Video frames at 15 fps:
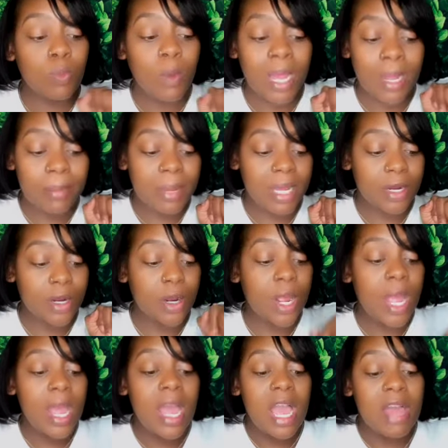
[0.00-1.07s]
Way better
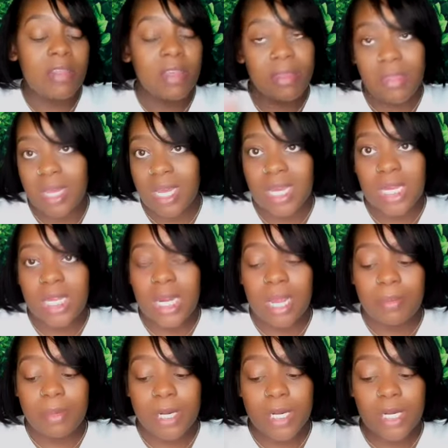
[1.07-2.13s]
than the Huggie
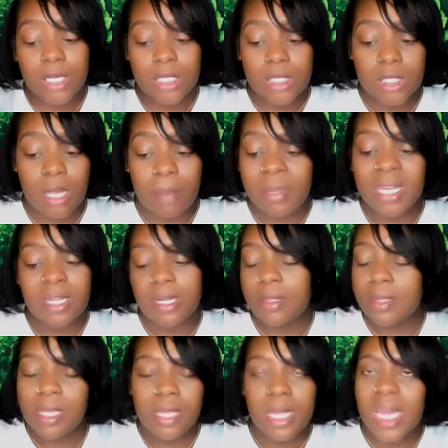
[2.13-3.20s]
diapers, I mean the,
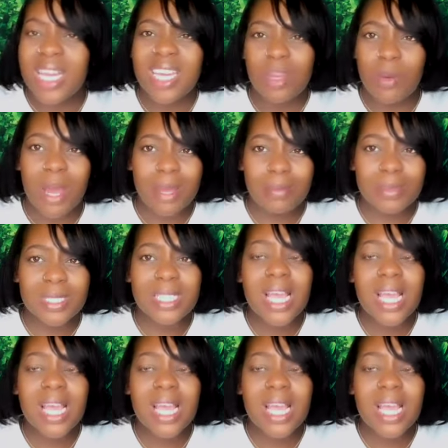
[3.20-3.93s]
than the Huggie wipes.